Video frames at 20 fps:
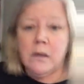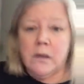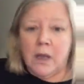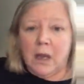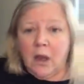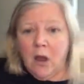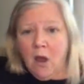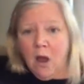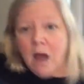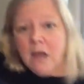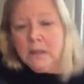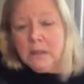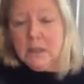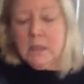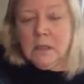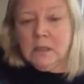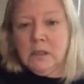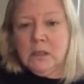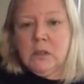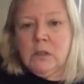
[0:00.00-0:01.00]
that
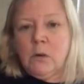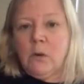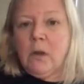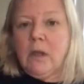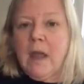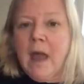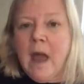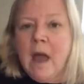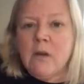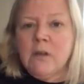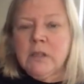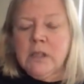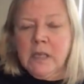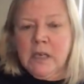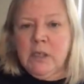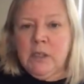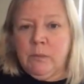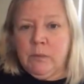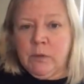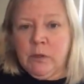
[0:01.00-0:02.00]
causes or allows
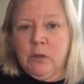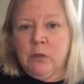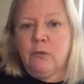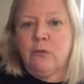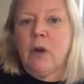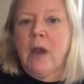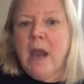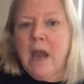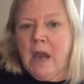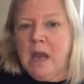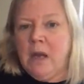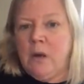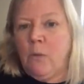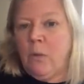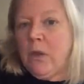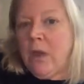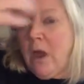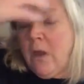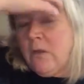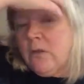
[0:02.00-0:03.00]
Egypt to trade
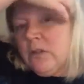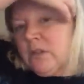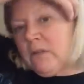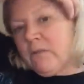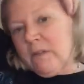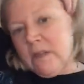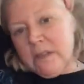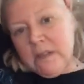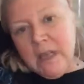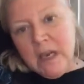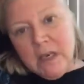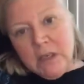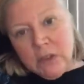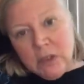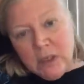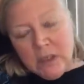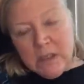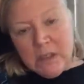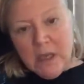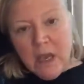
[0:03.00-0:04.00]
with other
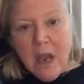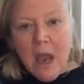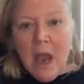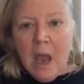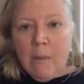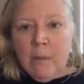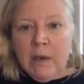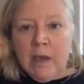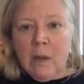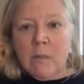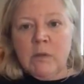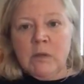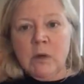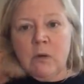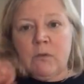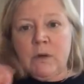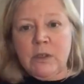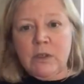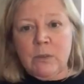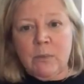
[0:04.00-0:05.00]
civilizations and become
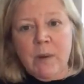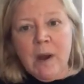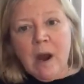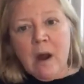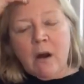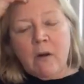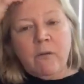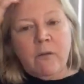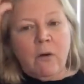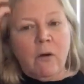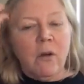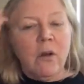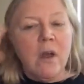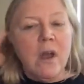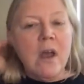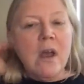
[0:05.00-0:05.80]
so rich and powerful.